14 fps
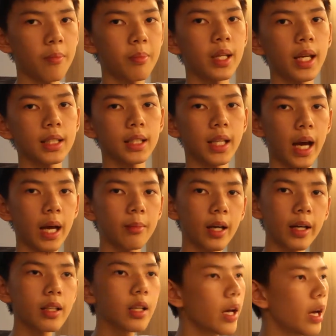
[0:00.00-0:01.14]
FPS
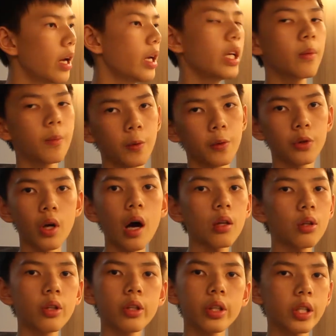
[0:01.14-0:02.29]
timeline, it would
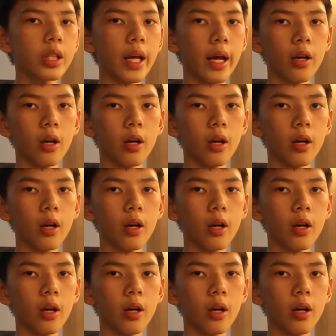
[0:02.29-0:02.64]
not look good at